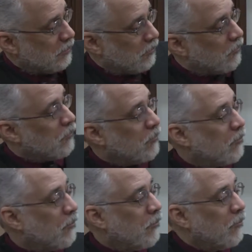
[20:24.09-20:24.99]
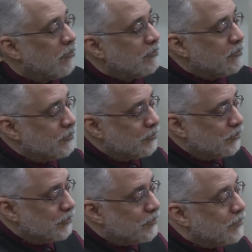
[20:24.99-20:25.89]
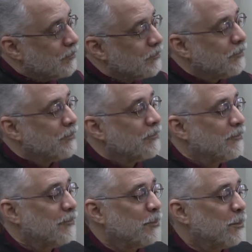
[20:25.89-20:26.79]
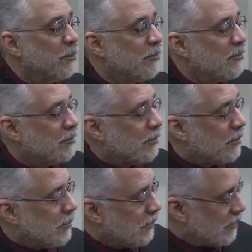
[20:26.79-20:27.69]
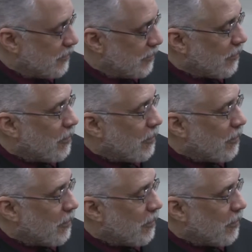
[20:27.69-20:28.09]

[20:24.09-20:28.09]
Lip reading: (silence)